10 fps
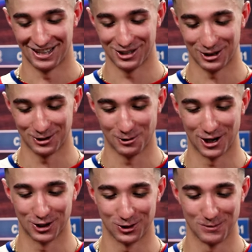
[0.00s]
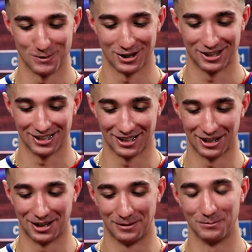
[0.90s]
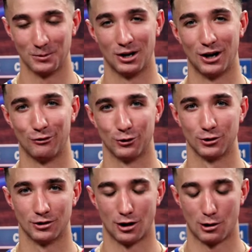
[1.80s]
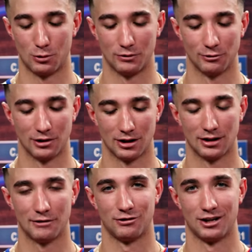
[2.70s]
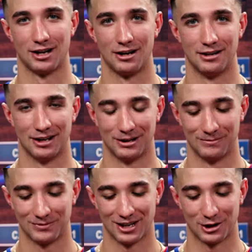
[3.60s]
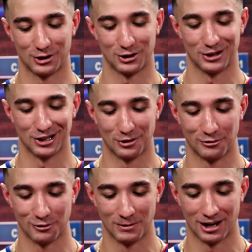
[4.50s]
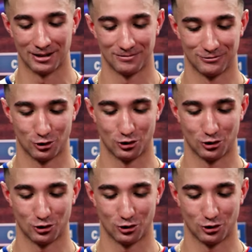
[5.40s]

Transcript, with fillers: it's a good question, but um, when I first saw Wolverine, I definitely had, uh, had a good giggle from that for